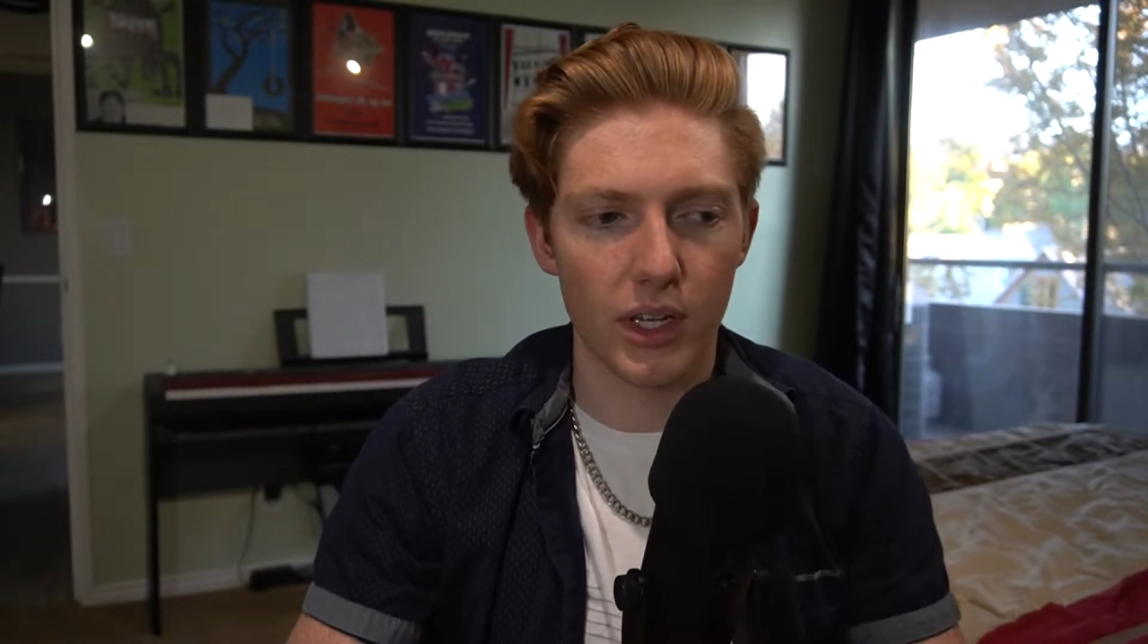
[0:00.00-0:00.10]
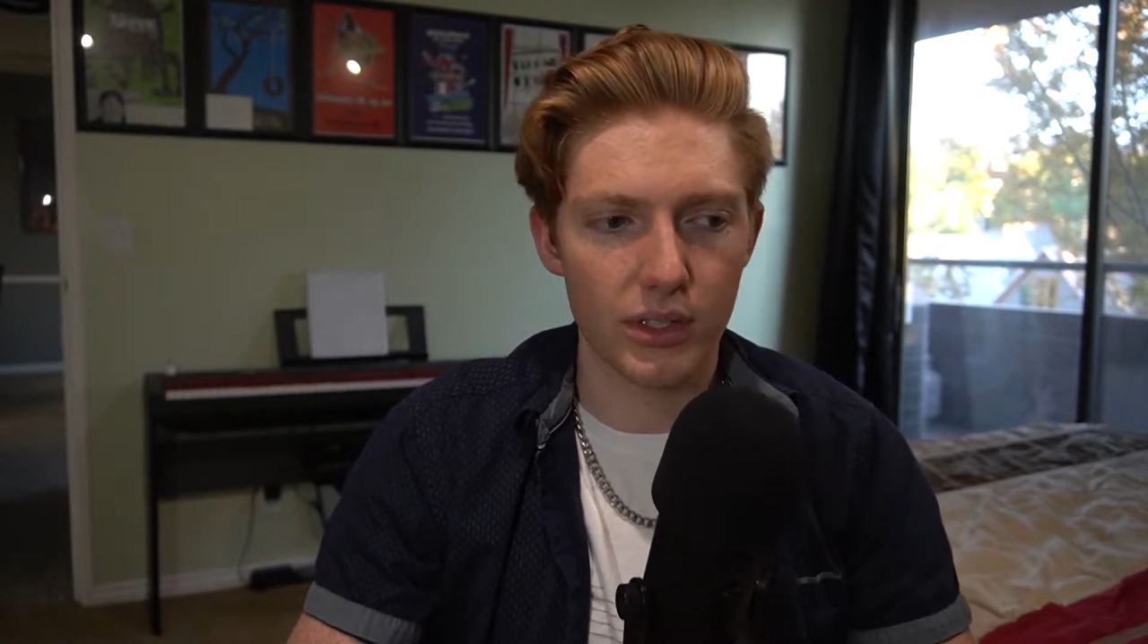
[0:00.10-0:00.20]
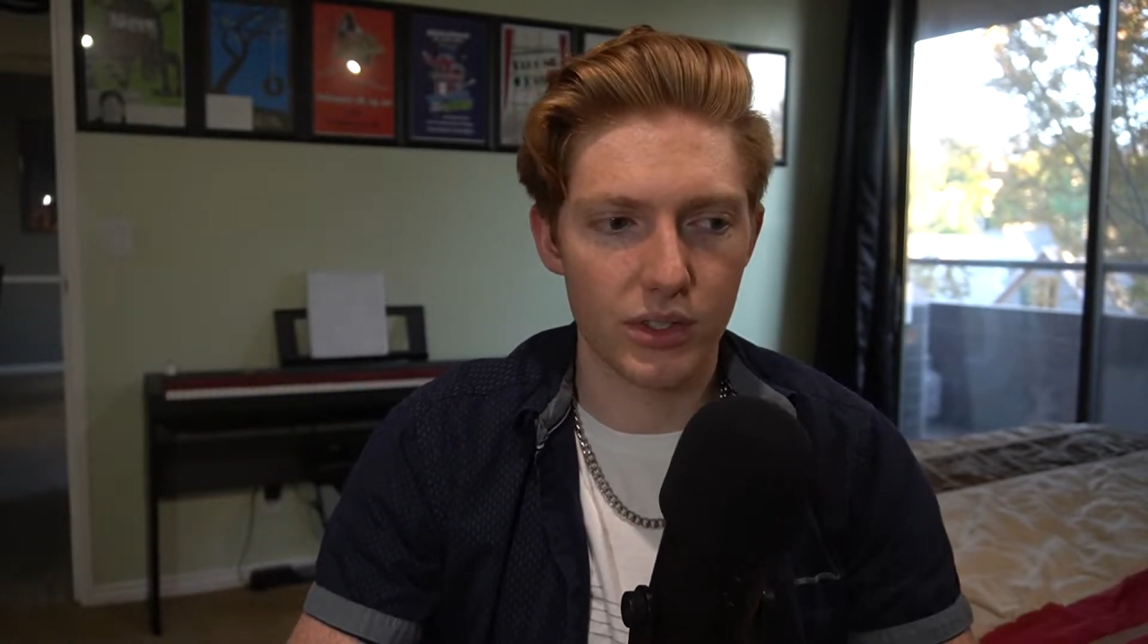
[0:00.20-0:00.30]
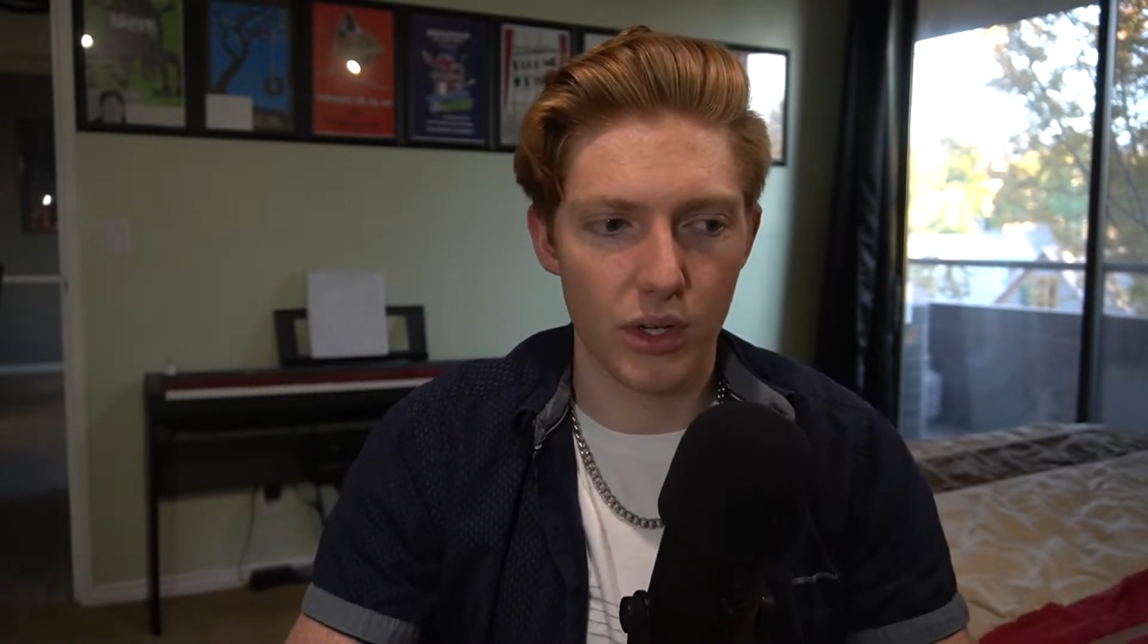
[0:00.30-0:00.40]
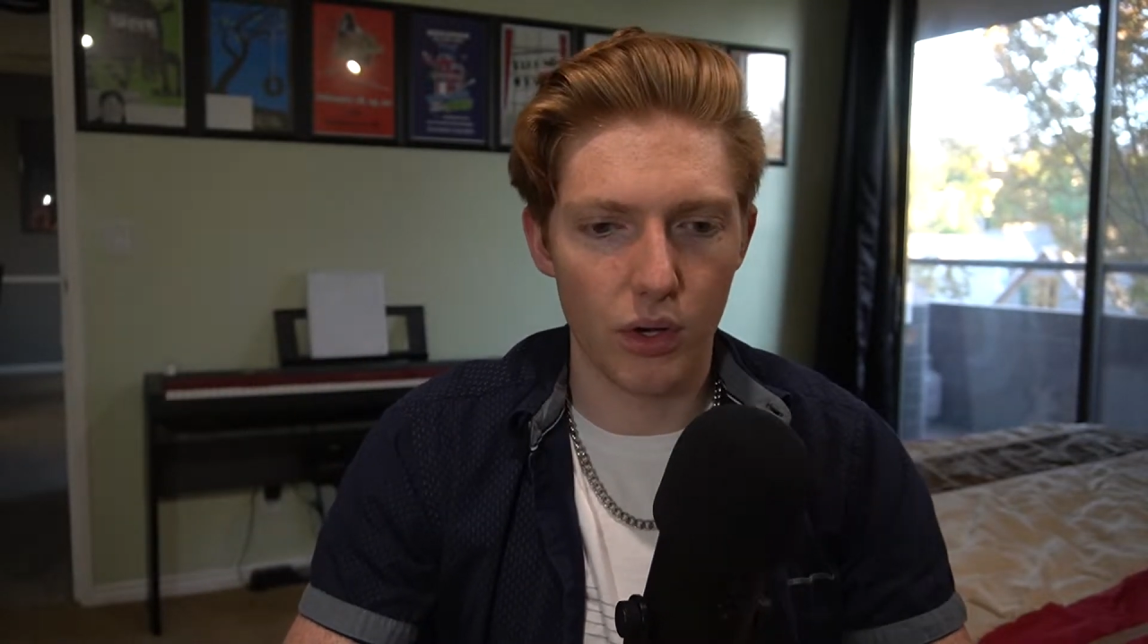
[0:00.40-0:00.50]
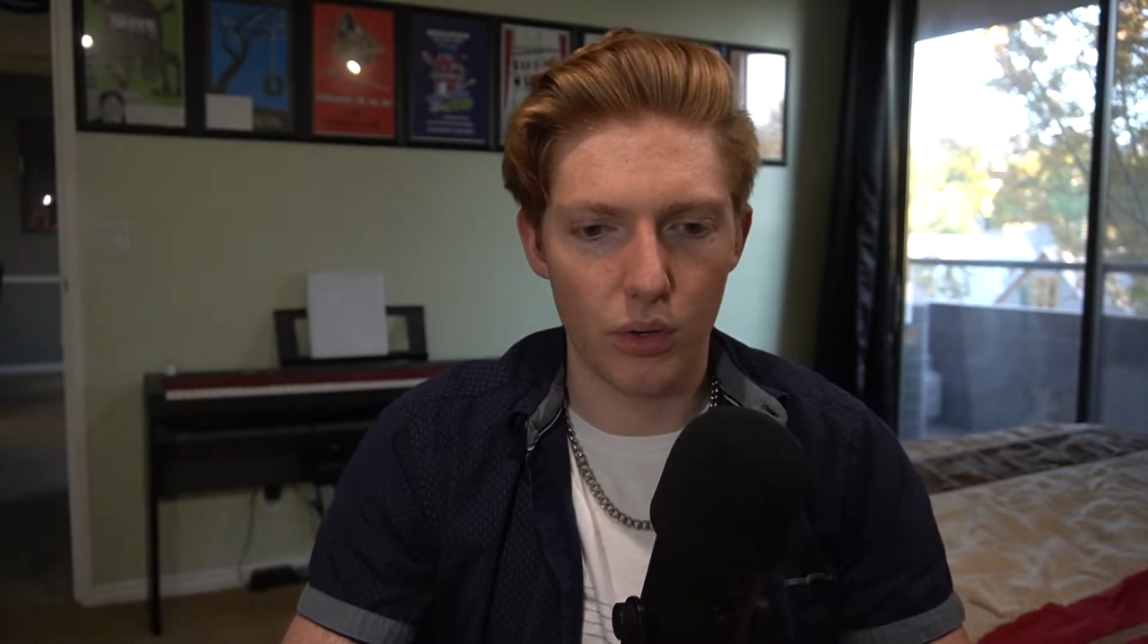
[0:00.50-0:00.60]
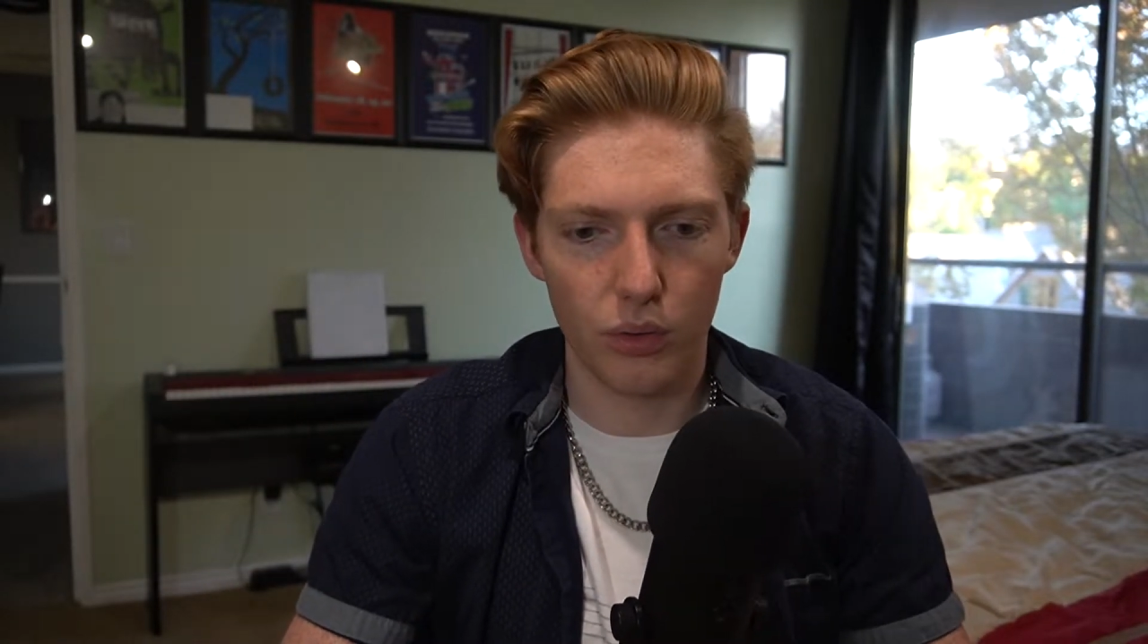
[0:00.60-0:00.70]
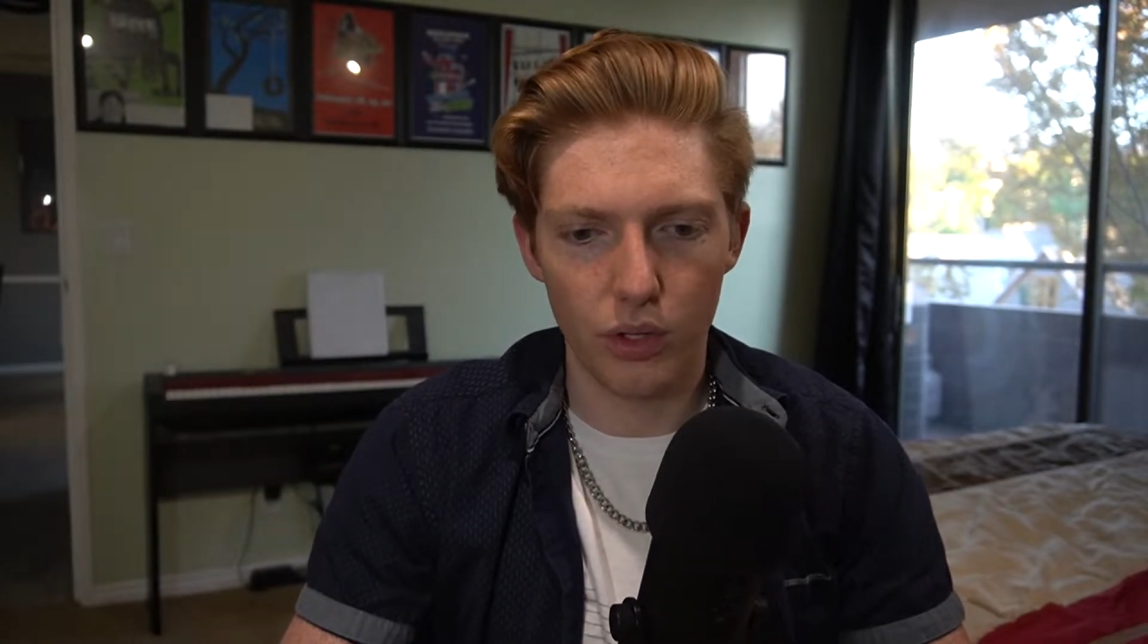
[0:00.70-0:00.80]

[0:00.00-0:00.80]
and so